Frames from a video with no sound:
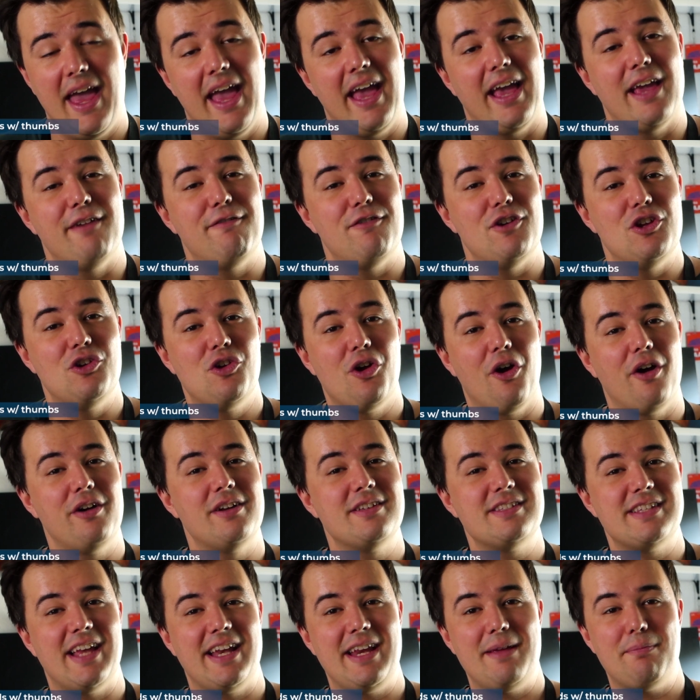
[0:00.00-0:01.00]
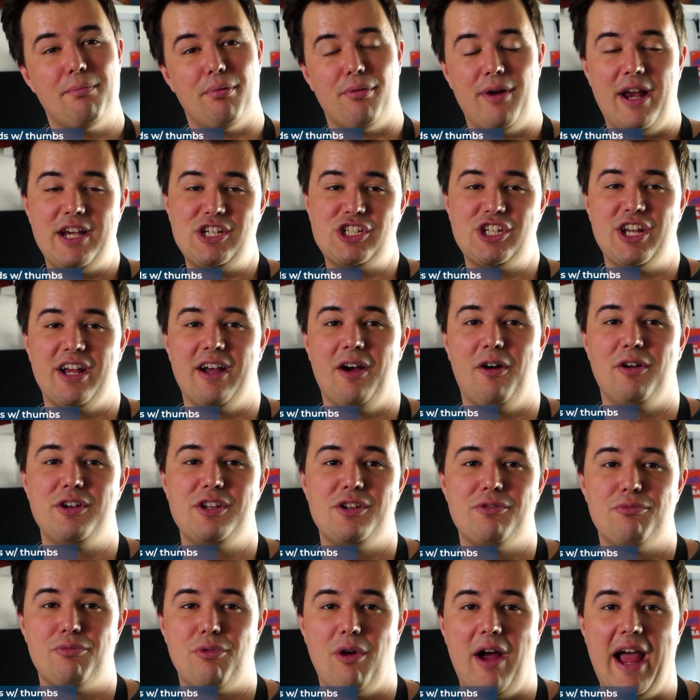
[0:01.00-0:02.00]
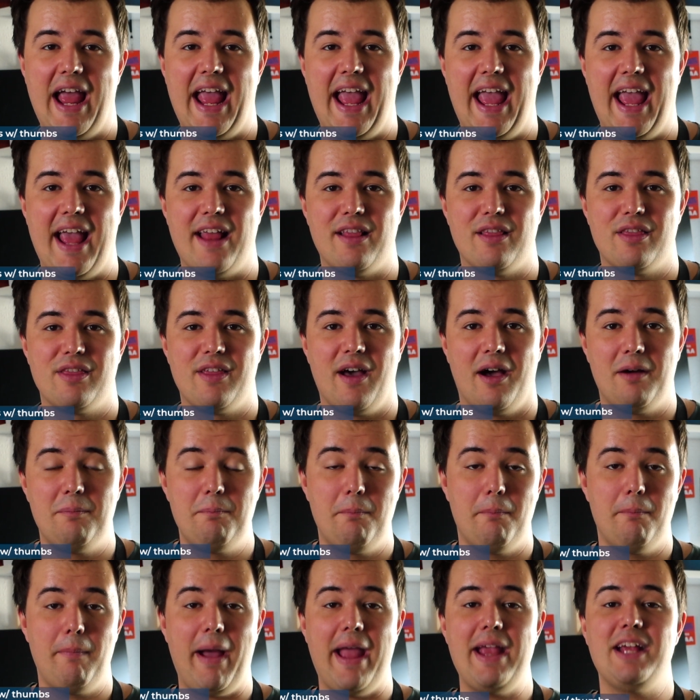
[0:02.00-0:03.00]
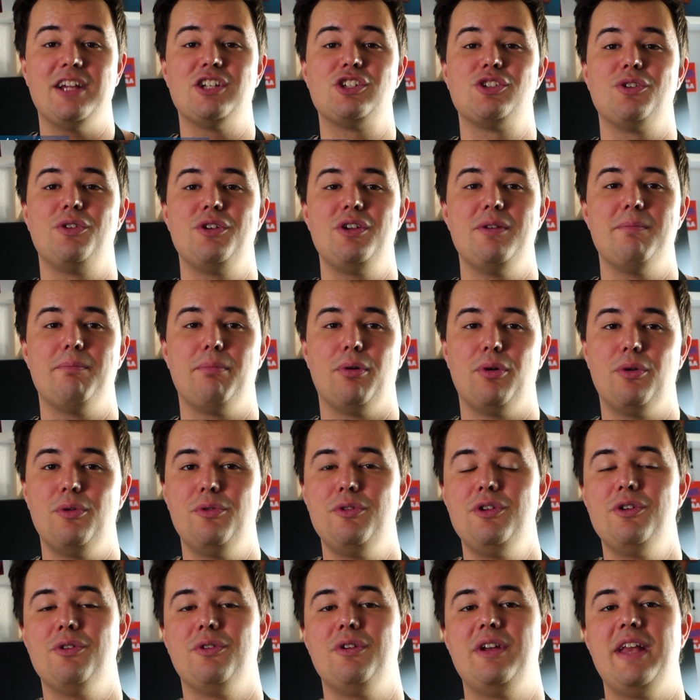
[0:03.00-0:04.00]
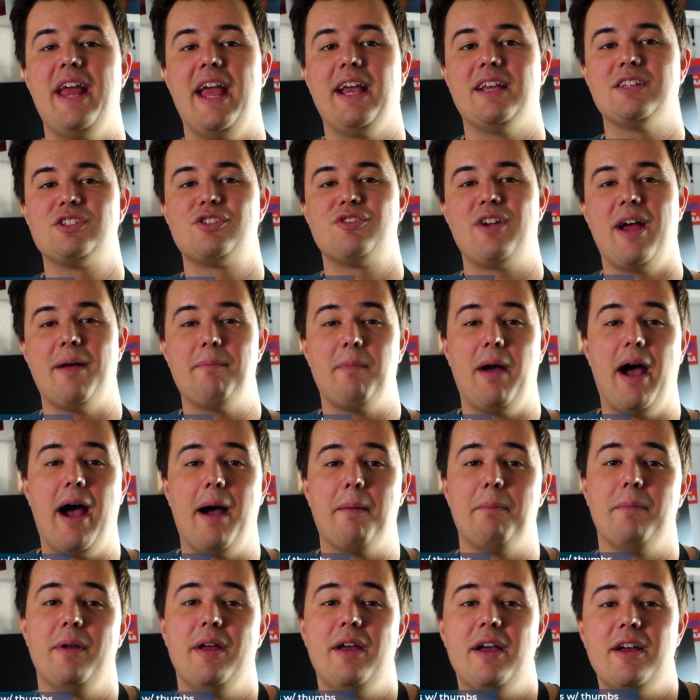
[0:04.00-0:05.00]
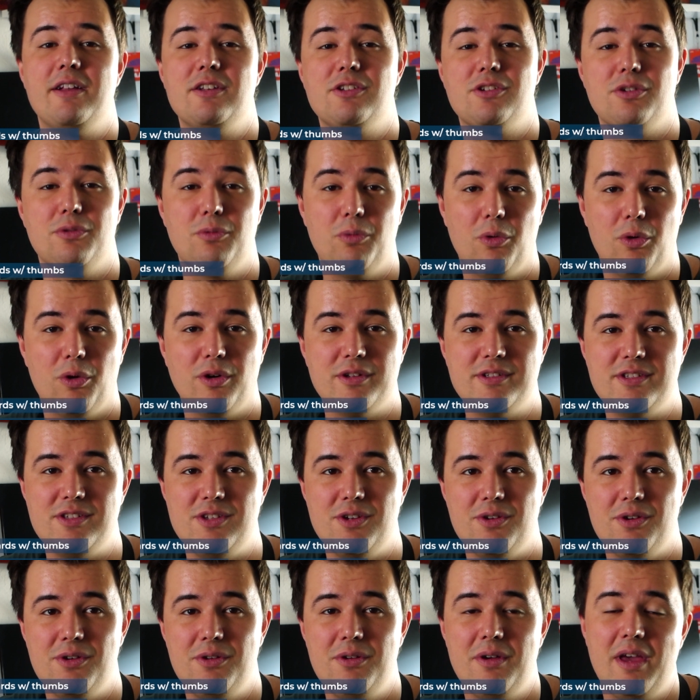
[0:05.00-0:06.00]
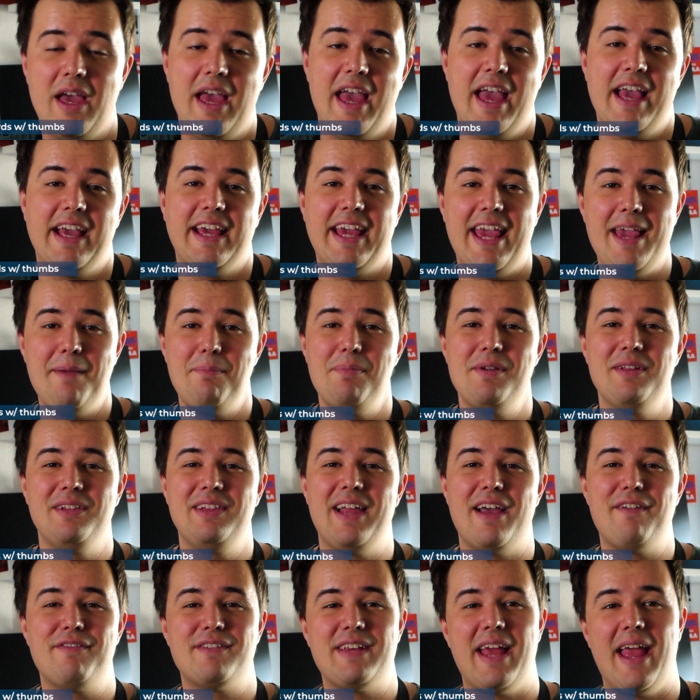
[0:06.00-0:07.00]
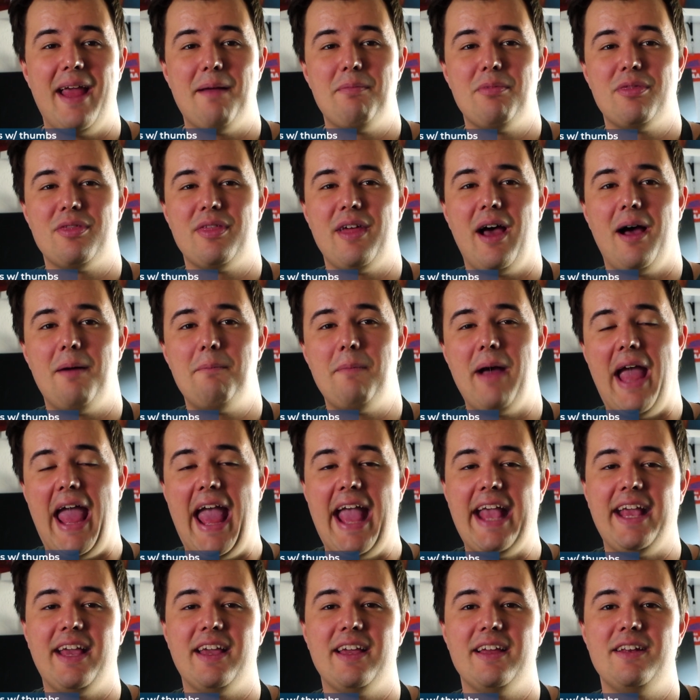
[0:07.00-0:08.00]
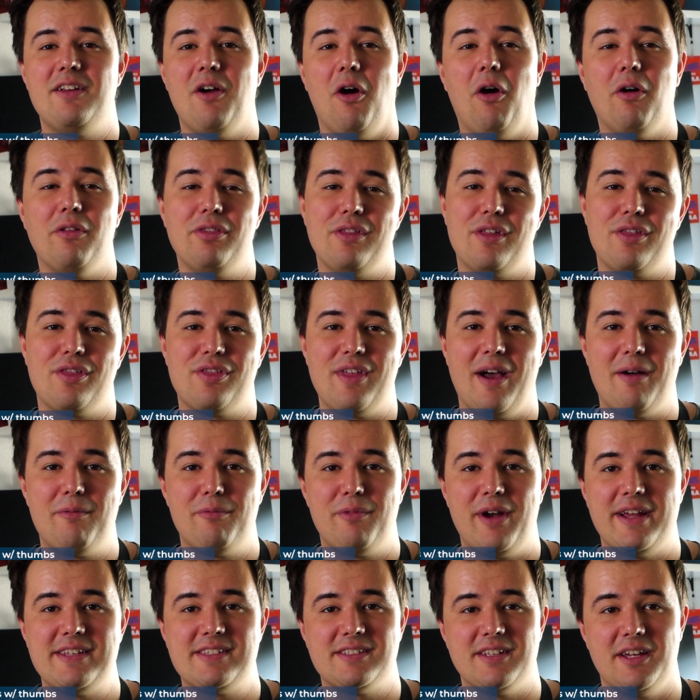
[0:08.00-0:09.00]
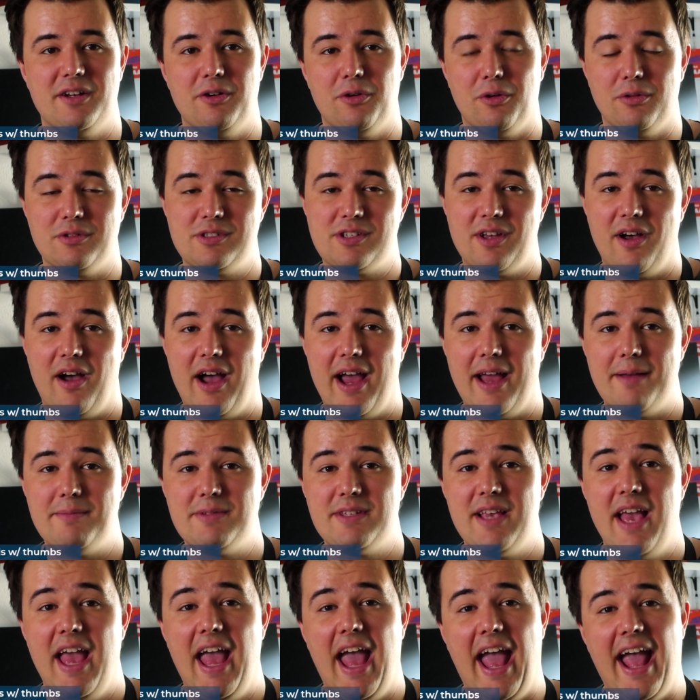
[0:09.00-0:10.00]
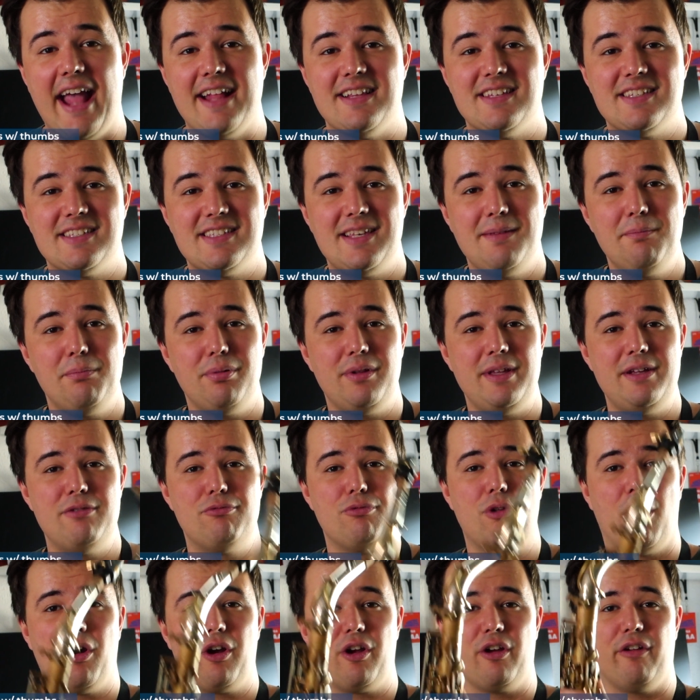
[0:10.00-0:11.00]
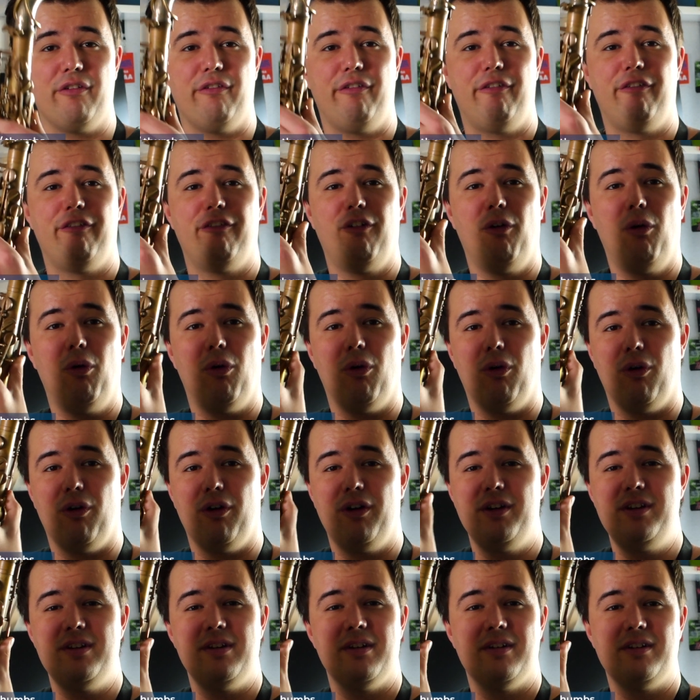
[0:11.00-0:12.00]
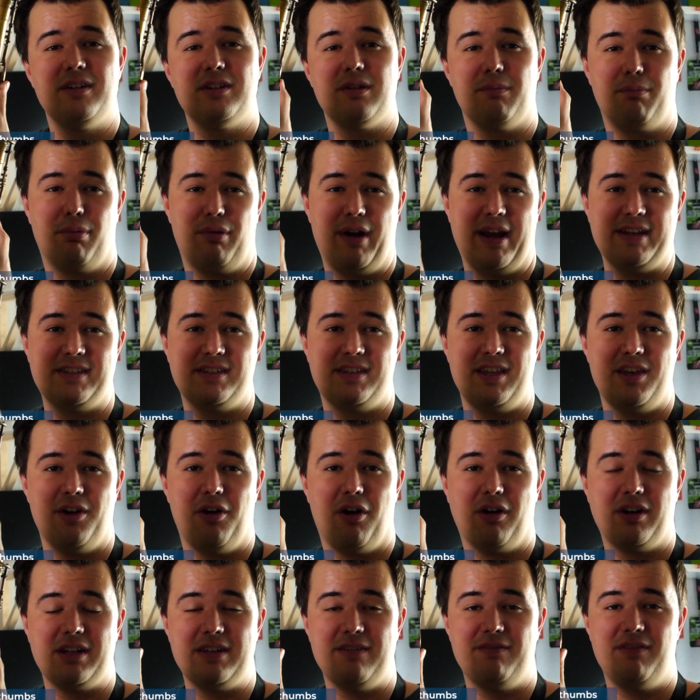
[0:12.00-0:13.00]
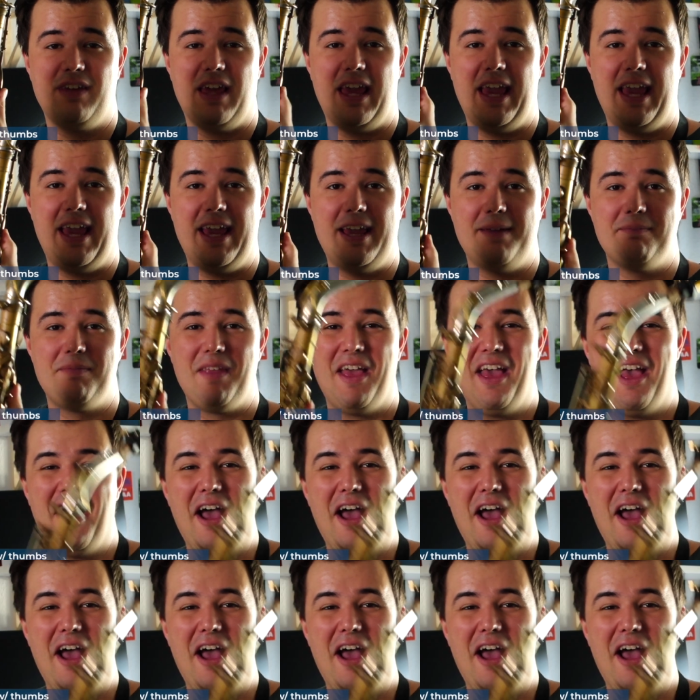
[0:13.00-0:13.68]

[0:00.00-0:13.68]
If you notice any pressure on your right hand thumb, make sure you pull your neck strap up towards you. Keep your left hand thumb anchored on the thumb rest at all times and simply rock it forward to press the octave key.